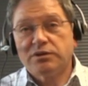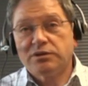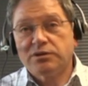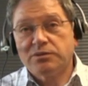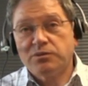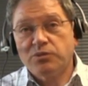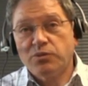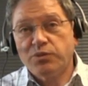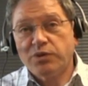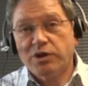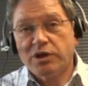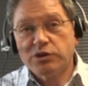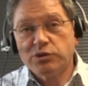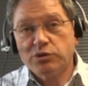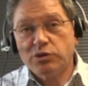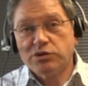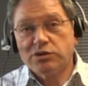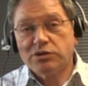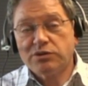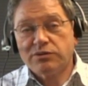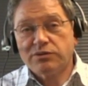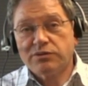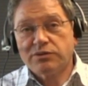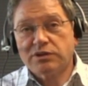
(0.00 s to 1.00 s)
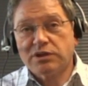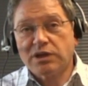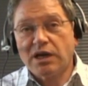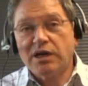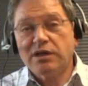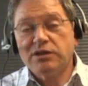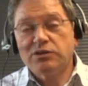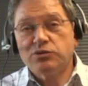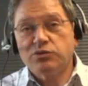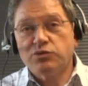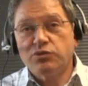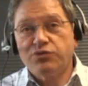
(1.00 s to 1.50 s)
We are not
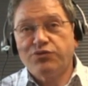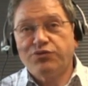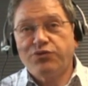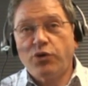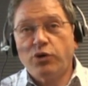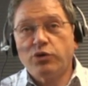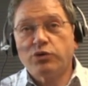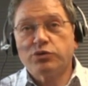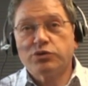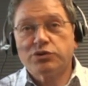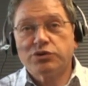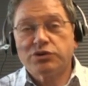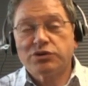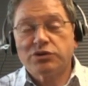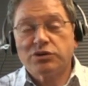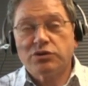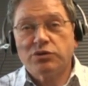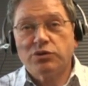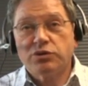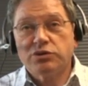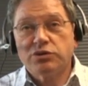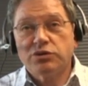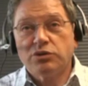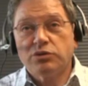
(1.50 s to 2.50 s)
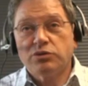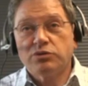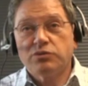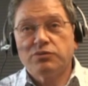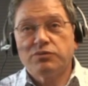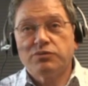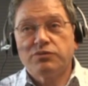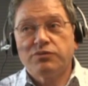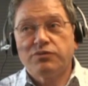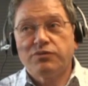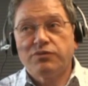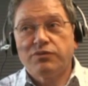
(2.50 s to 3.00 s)
trying to focus
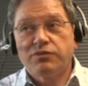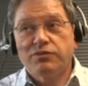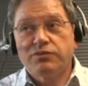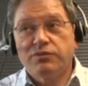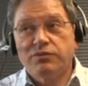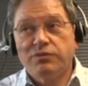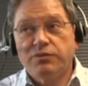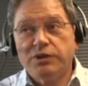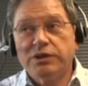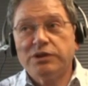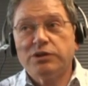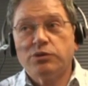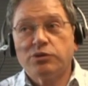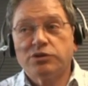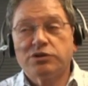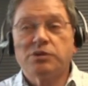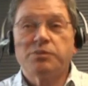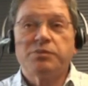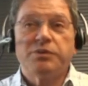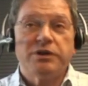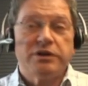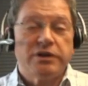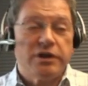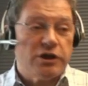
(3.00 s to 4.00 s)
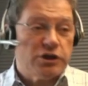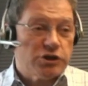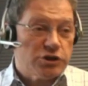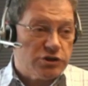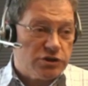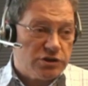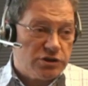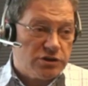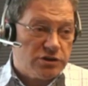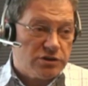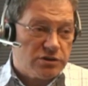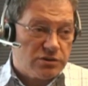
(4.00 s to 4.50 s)
on Windows
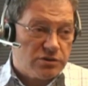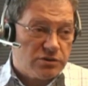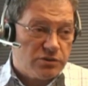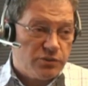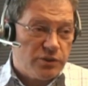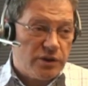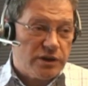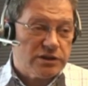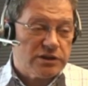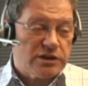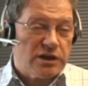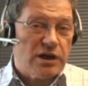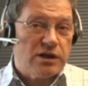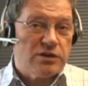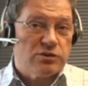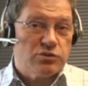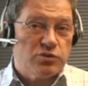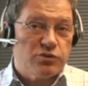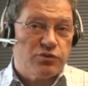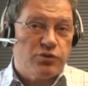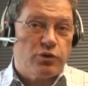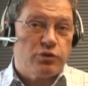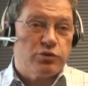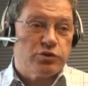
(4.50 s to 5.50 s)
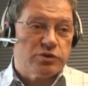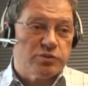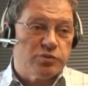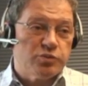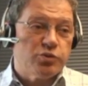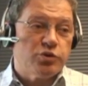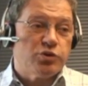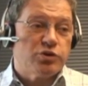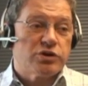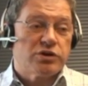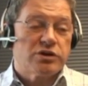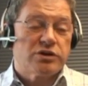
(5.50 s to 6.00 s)
applications here. We are trying to focus
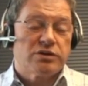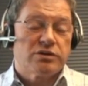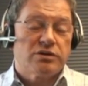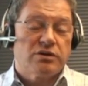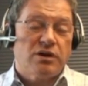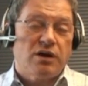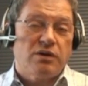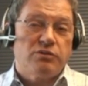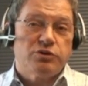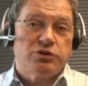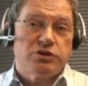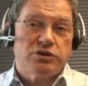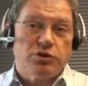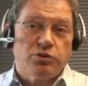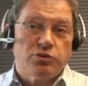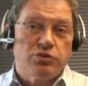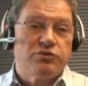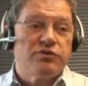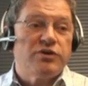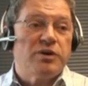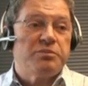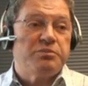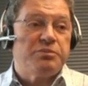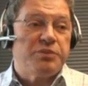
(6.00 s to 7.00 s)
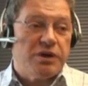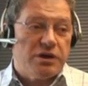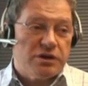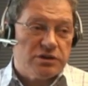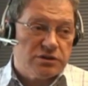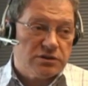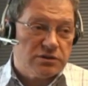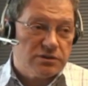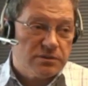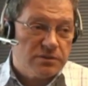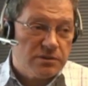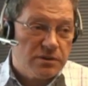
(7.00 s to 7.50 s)
more, I would say, on
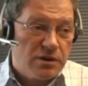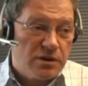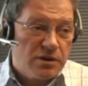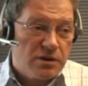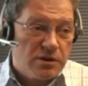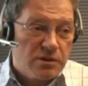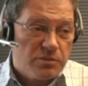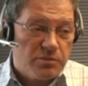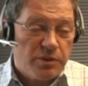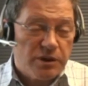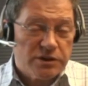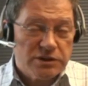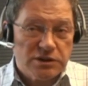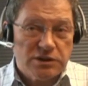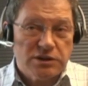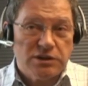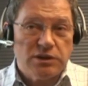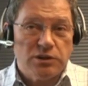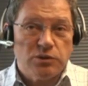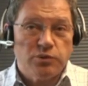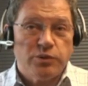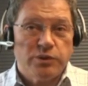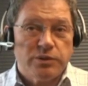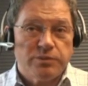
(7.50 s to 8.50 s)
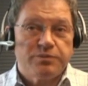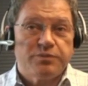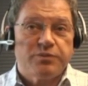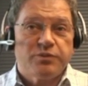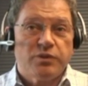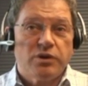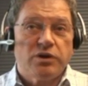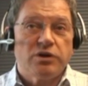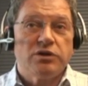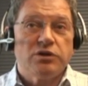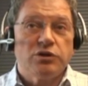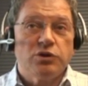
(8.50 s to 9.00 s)
web-based. But still we
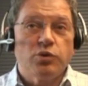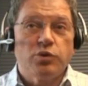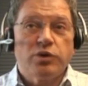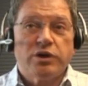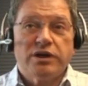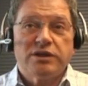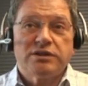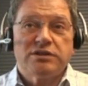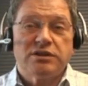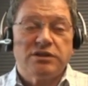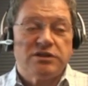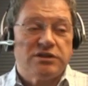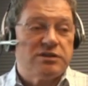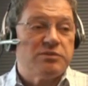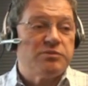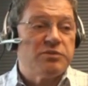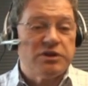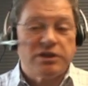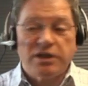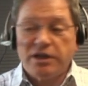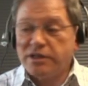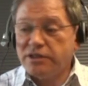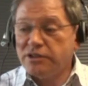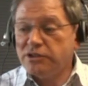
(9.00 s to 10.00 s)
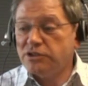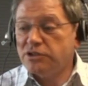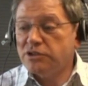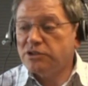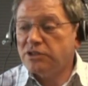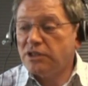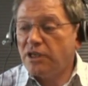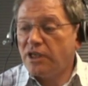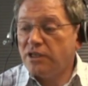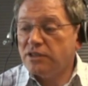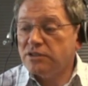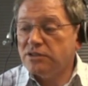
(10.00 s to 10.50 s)
look at the
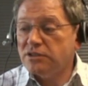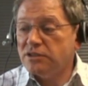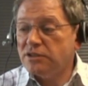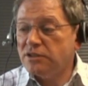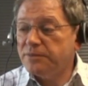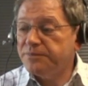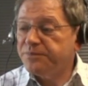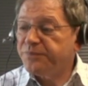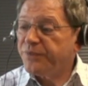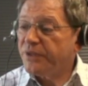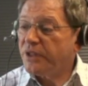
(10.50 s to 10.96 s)
similarities, and